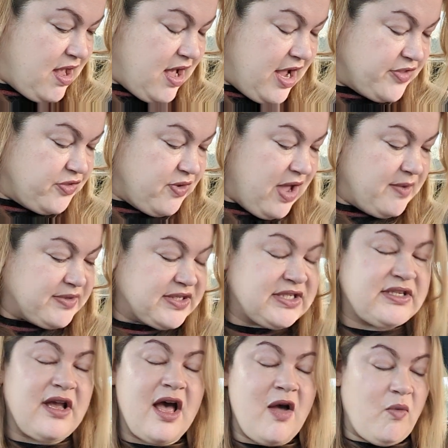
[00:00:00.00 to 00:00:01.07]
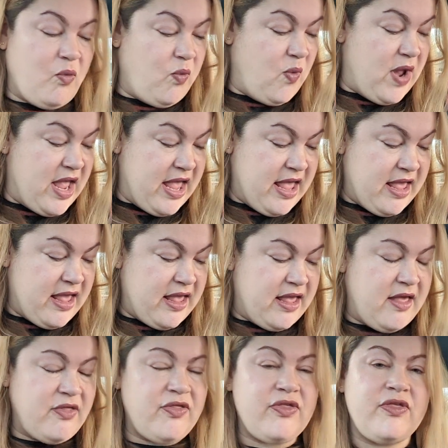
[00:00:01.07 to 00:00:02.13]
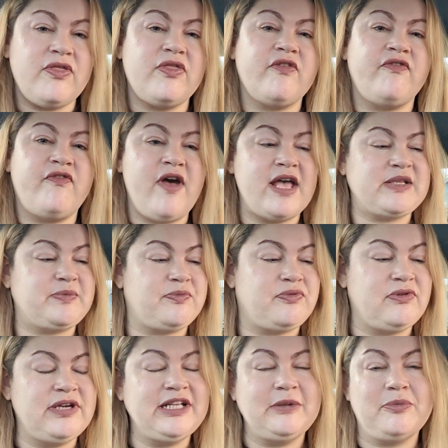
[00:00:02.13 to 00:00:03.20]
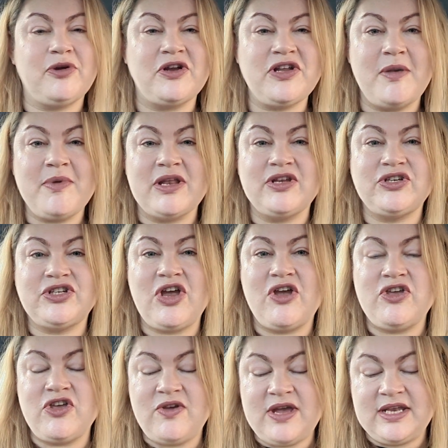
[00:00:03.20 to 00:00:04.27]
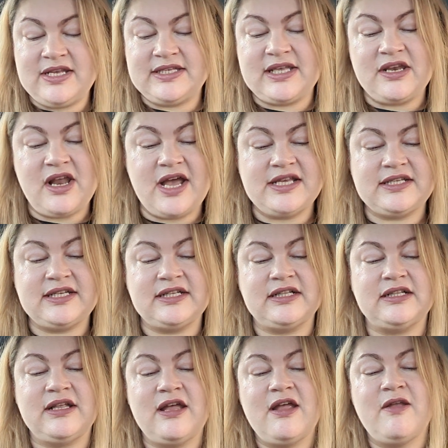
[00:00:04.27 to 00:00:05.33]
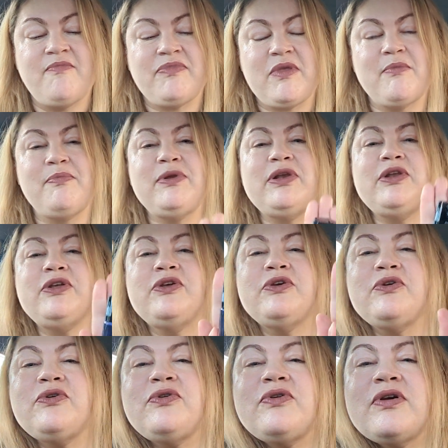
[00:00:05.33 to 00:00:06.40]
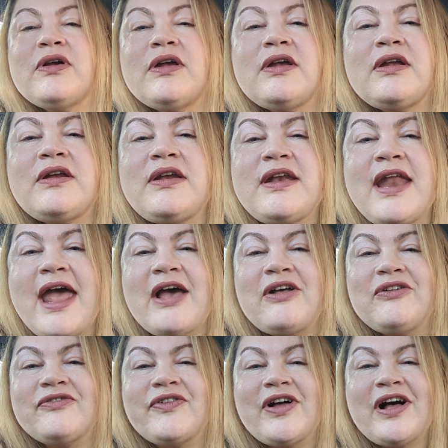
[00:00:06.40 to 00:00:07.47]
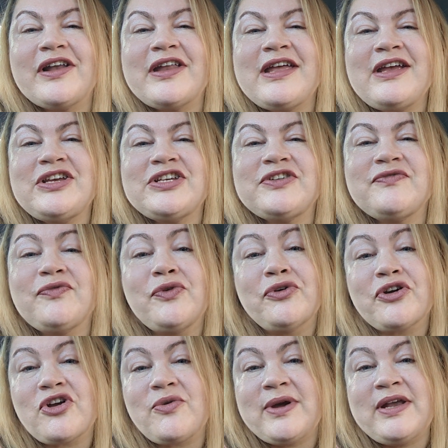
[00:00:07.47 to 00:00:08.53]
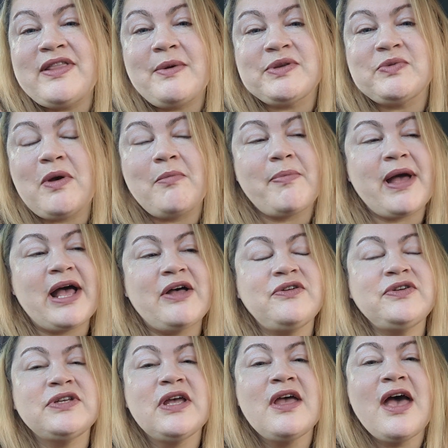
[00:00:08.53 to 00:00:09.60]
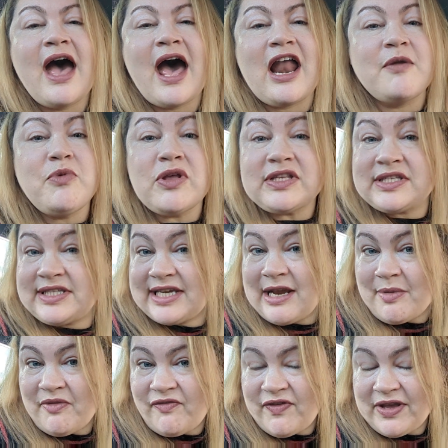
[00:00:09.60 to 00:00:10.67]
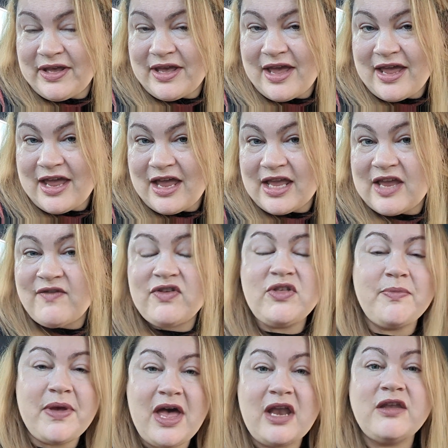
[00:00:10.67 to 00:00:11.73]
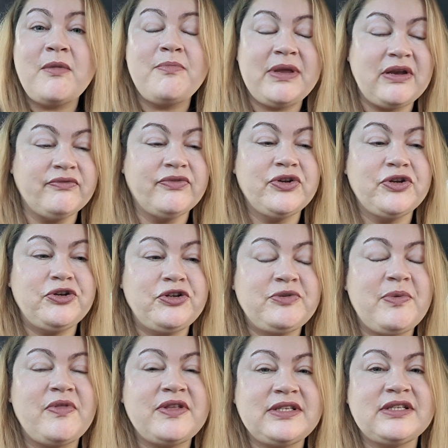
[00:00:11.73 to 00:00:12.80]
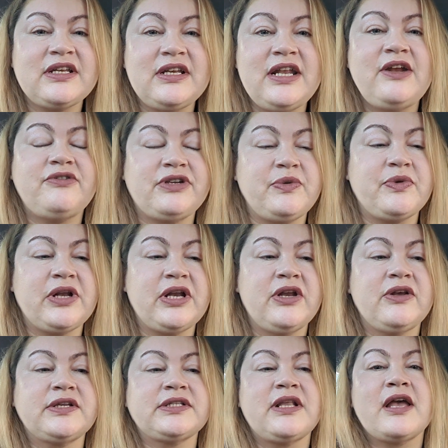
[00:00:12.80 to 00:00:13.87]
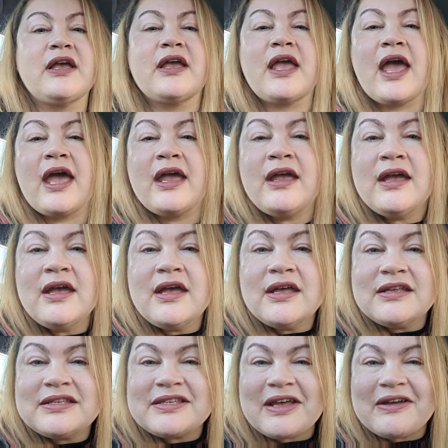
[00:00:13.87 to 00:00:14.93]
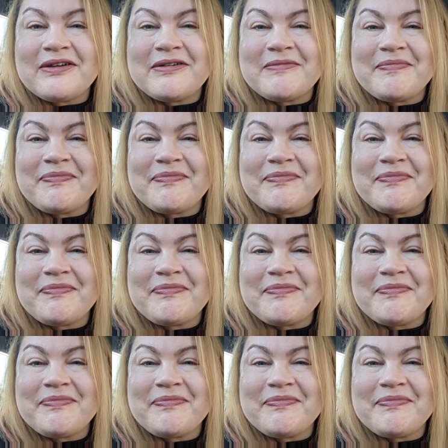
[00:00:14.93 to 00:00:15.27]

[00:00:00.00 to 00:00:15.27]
I thought I would start with the first little product I'm going to show you. It is a nice little blue nail varnish for £1. That was £1. I'm not sticking up the finger here and giving the bird and being rude, but this is literally what it looks like, okay? So,